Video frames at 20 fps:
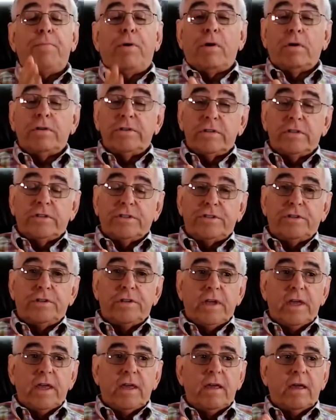person is
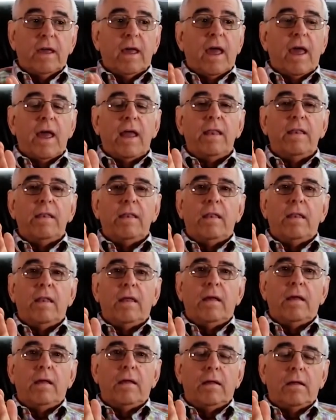unique, and
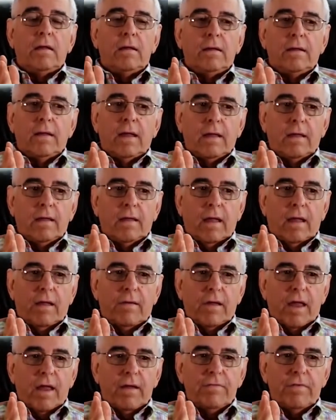
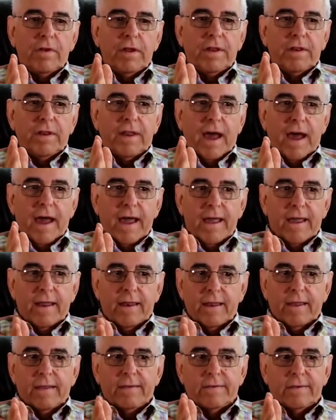every
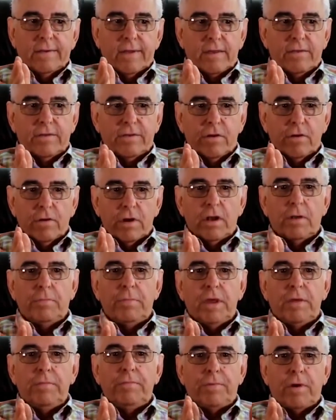diet is going to
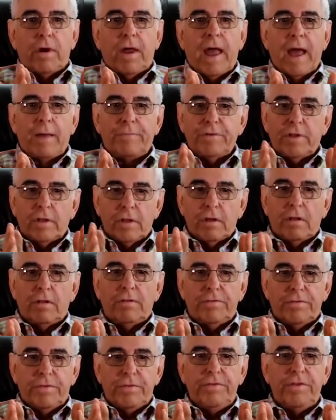be perhaps a
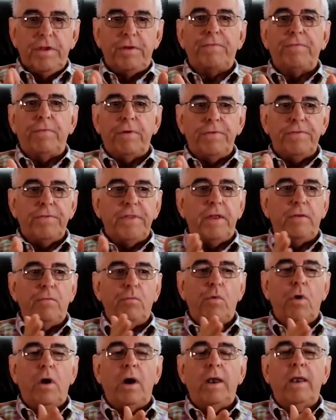little different
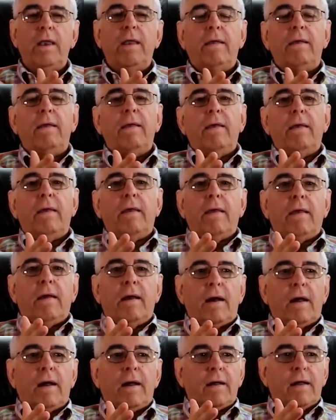than what
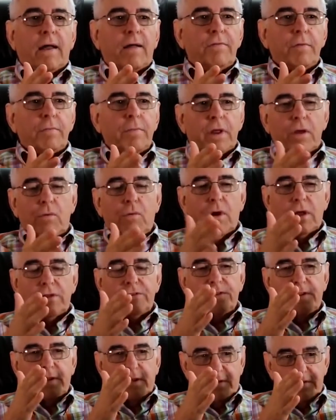everybody
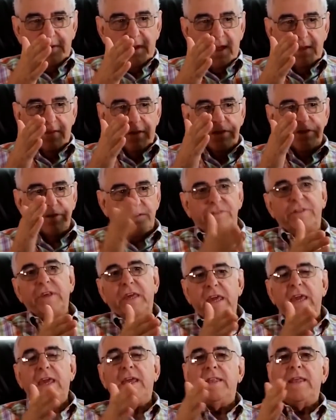wants to say this is the
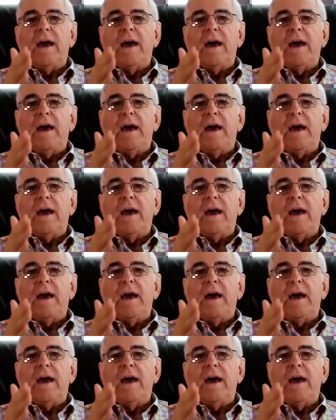key